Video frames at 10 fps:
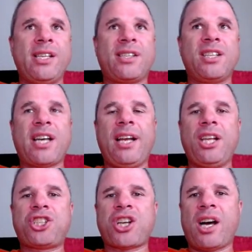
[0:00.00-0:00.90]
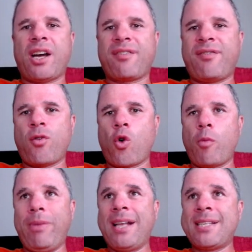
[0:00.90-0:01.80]
the daily chart
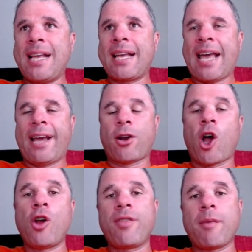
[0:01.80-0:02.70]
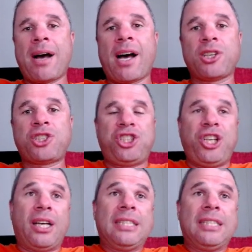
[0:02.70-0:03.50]
for Bigtincan over the past year.